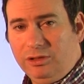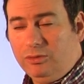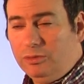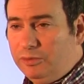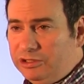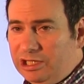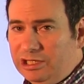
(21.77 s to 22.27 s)

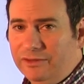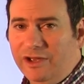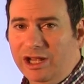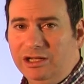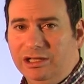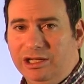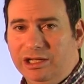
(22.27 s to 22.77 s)
Well, predictive
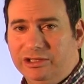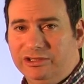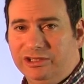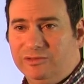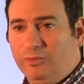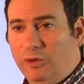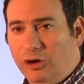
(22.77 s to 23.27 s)
analytics
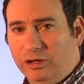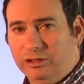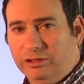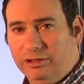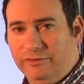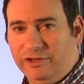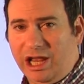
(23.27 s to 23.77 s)
is part
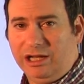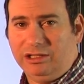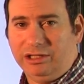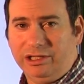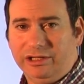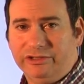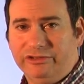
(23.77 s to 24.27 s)
of an
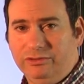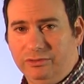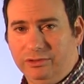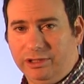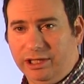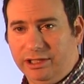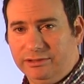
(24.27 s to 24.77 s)
analytics
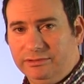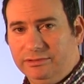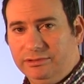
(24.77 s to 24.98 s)
toolkit.